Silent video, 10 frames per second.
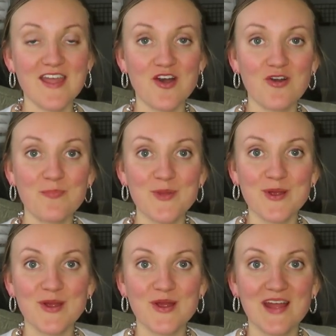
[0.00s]
I hope
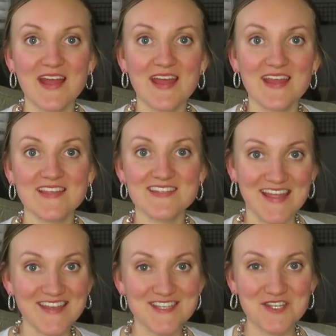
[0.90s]
you're
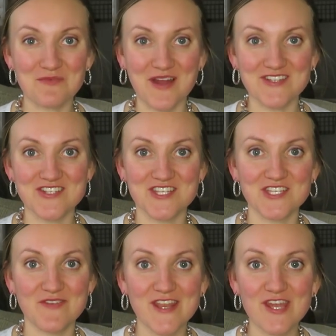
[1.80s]
excited to watch
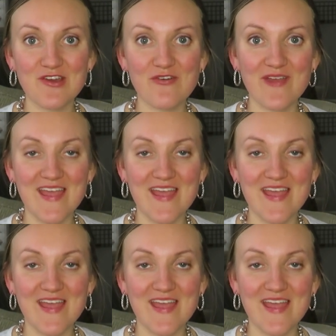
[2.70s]
this video